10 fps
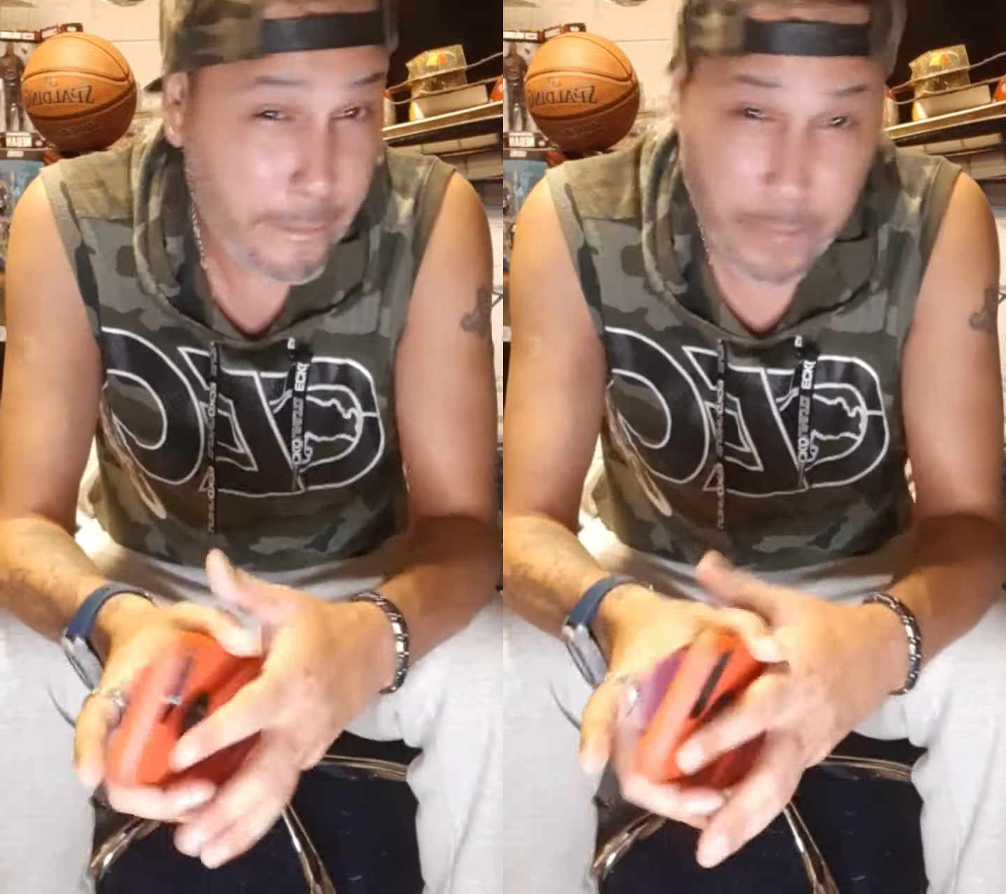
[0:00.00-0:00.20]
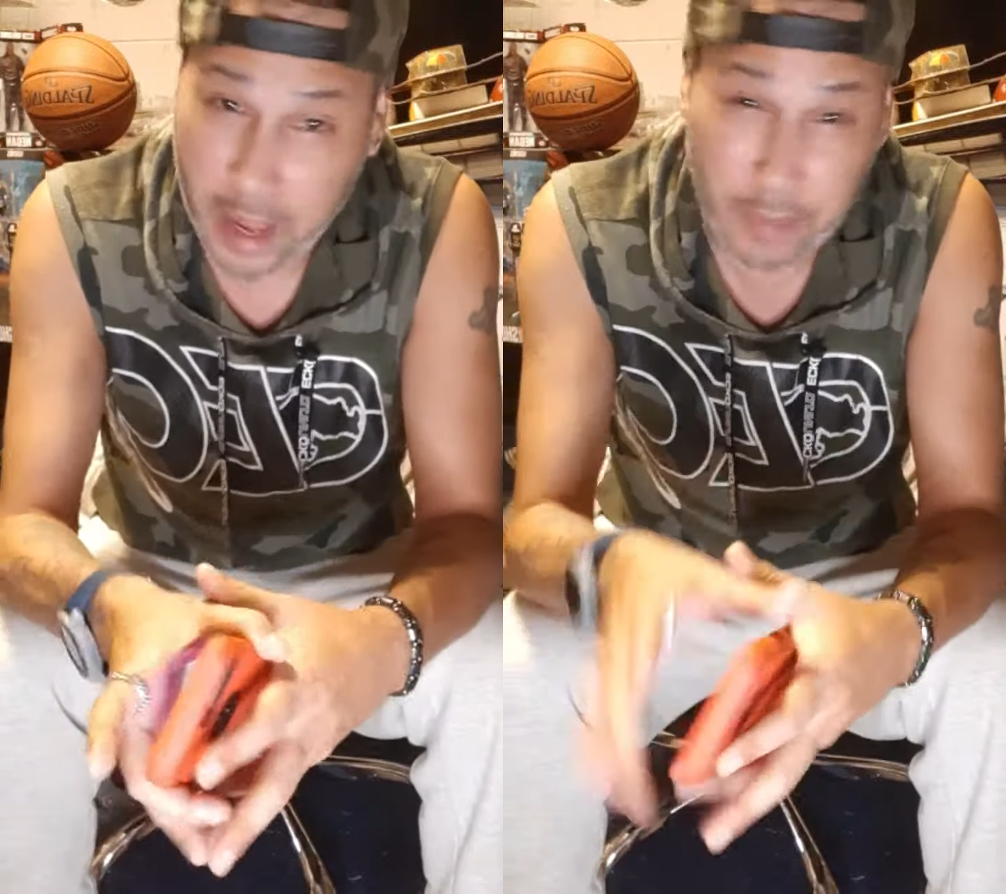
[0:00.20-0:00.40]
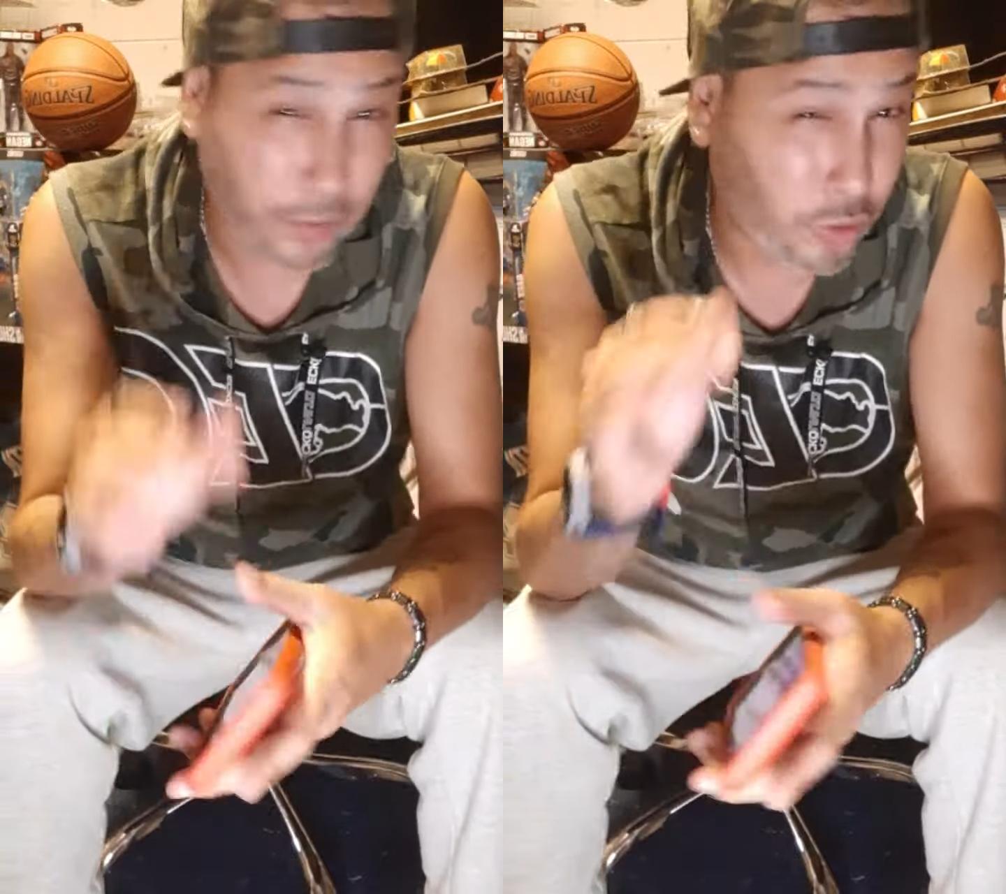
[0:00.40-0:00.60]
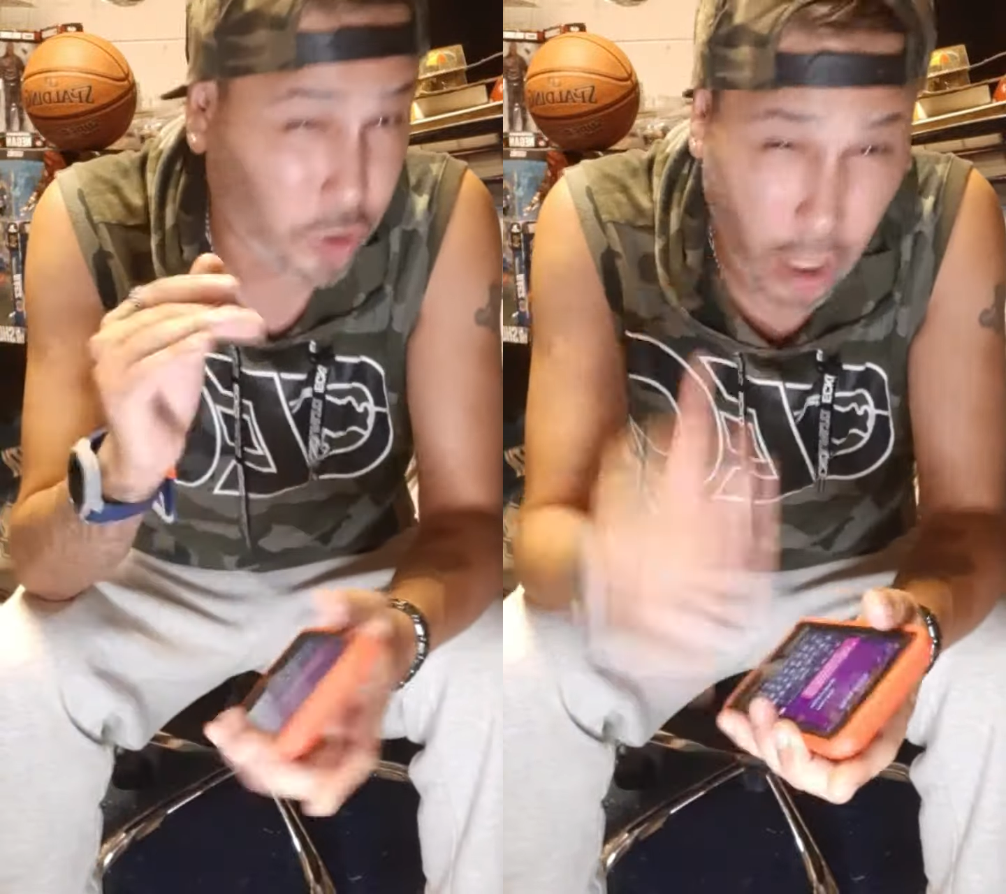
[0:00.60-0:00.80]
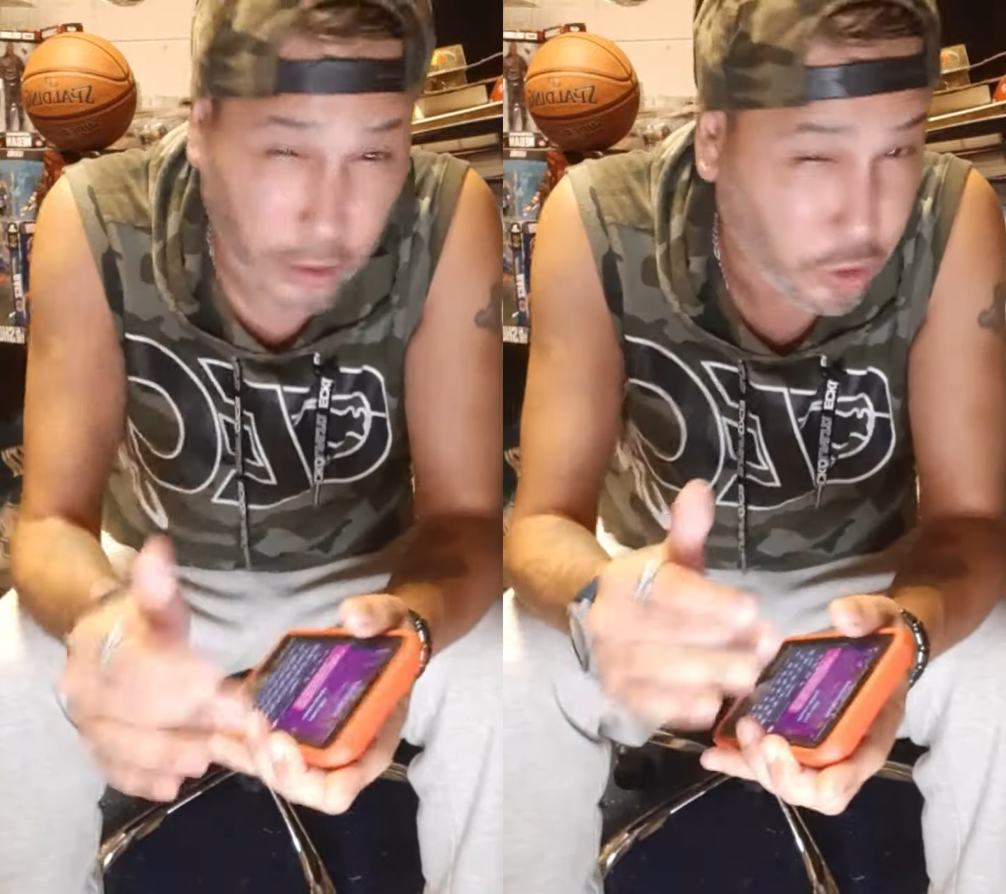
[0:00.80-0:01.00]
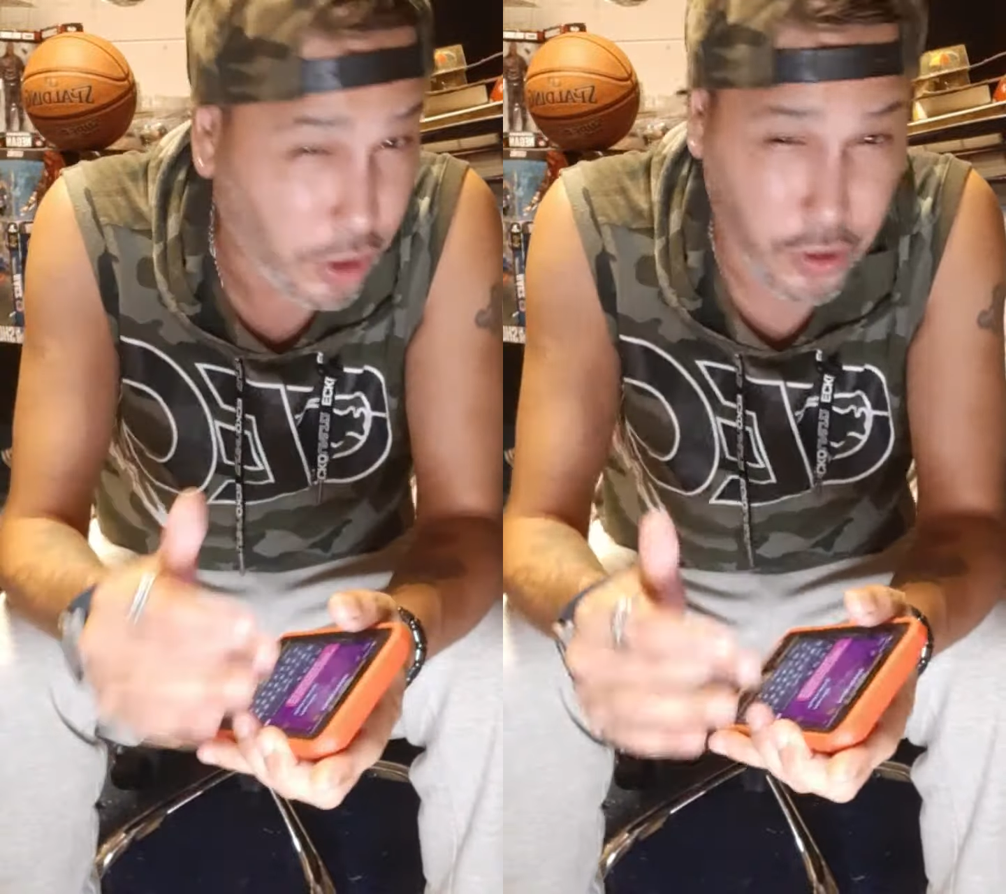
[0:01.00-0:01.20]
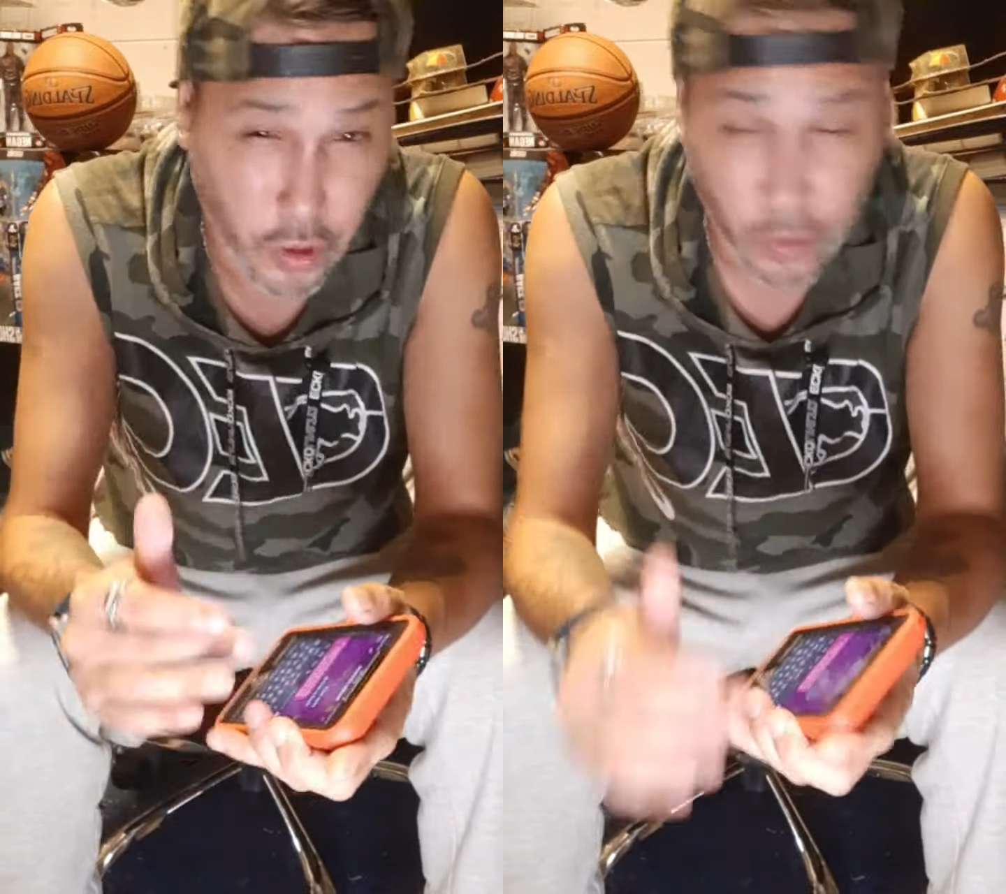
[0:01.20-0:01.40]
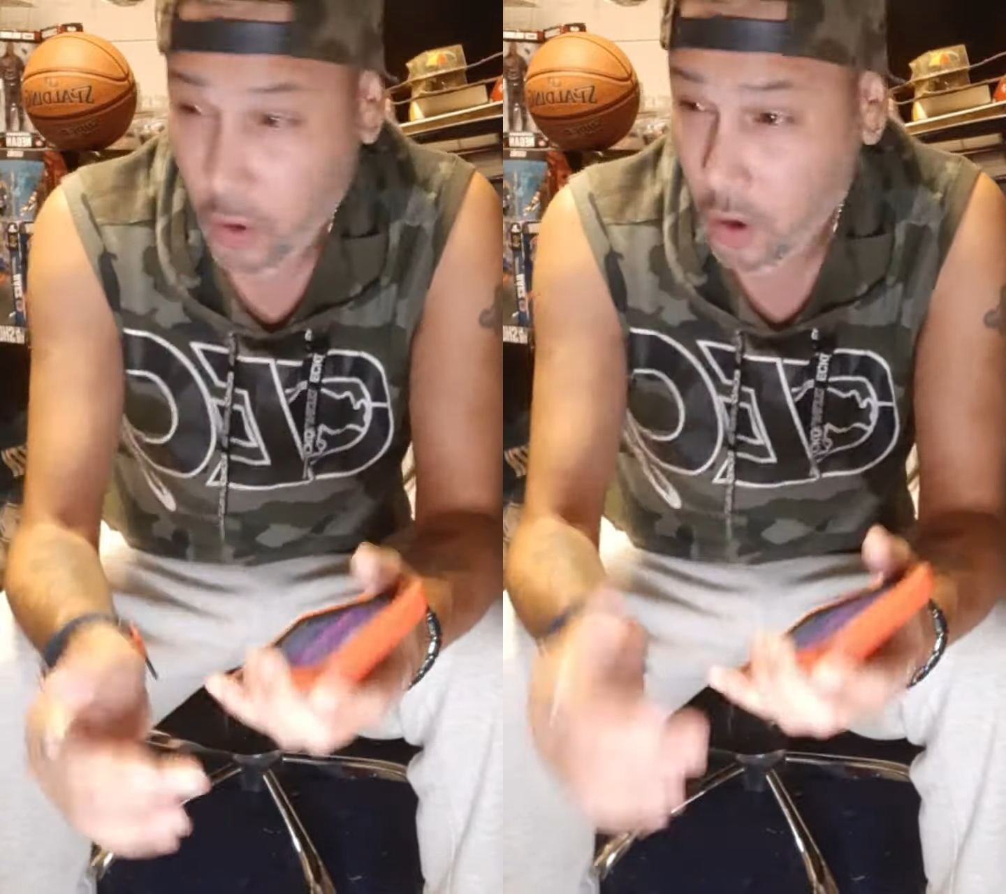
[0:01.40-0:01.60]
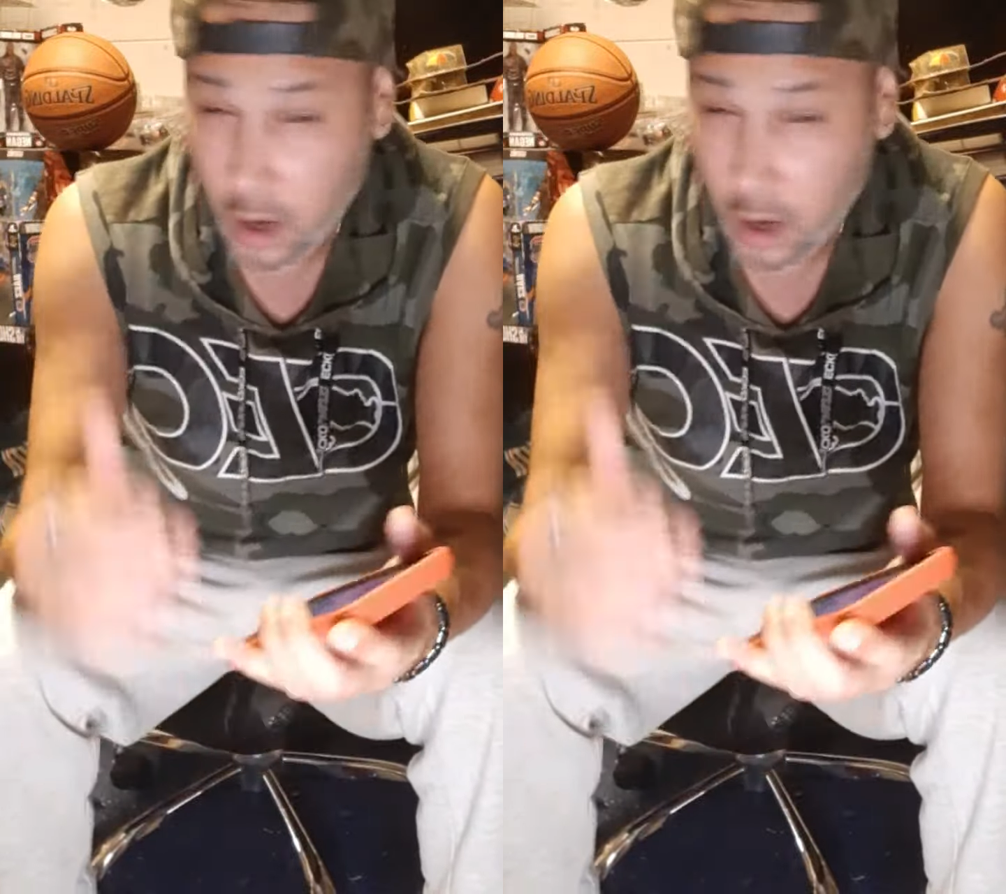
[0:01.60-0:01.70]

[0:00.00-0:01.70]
I'm not judging you